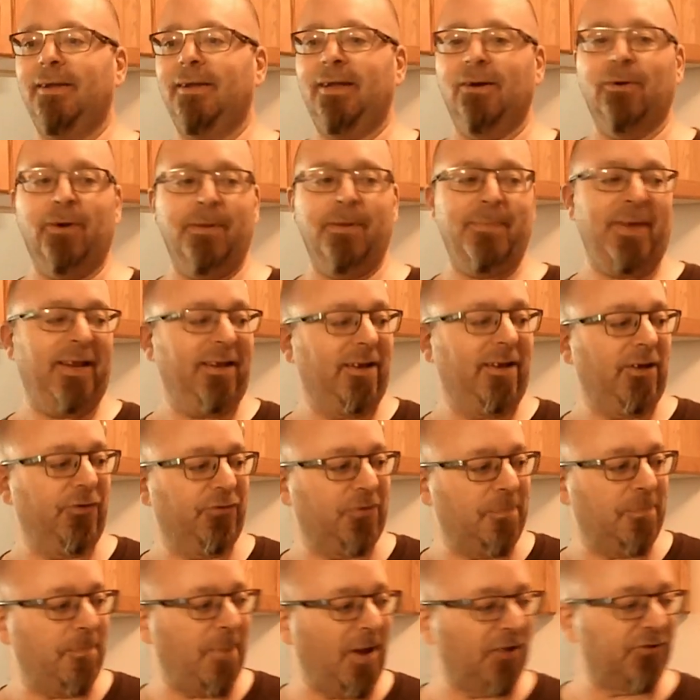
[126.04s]
you know what I mean? Because
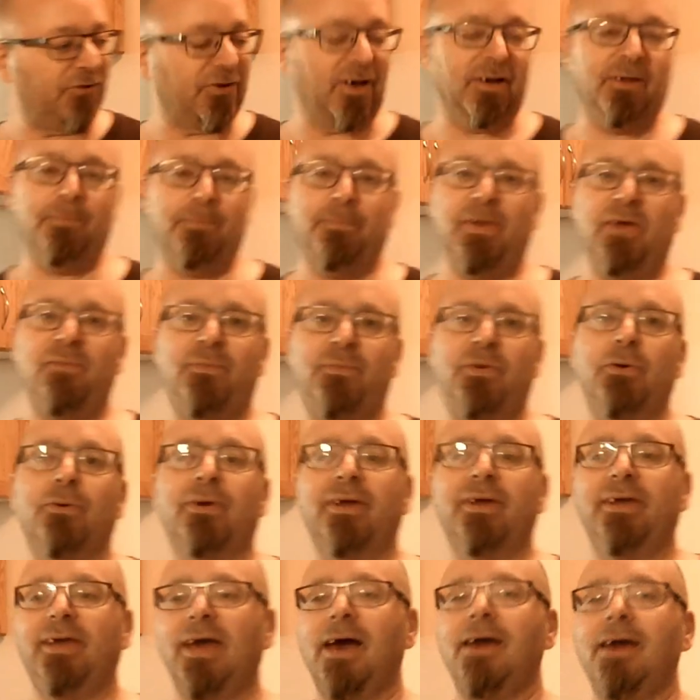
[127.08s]
the best cut of beef you
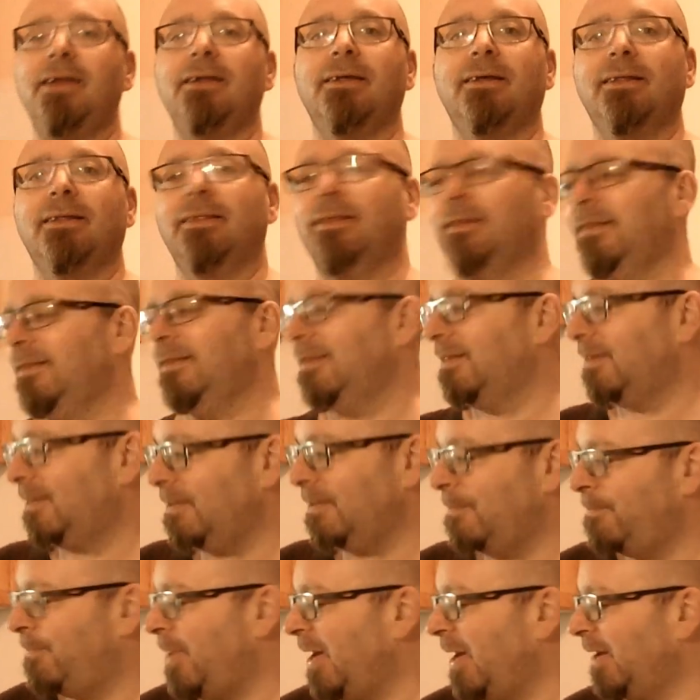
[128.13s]
can get, the
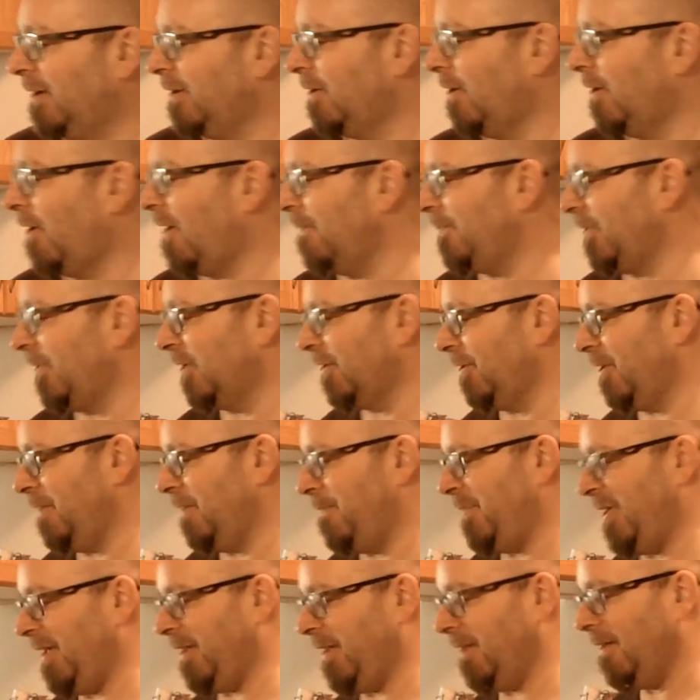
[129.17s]
better off you're going to
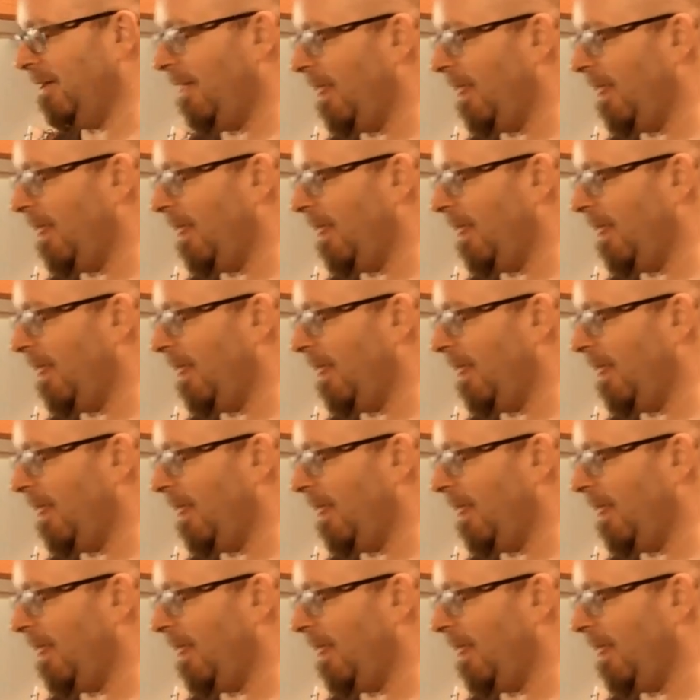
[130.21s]
be.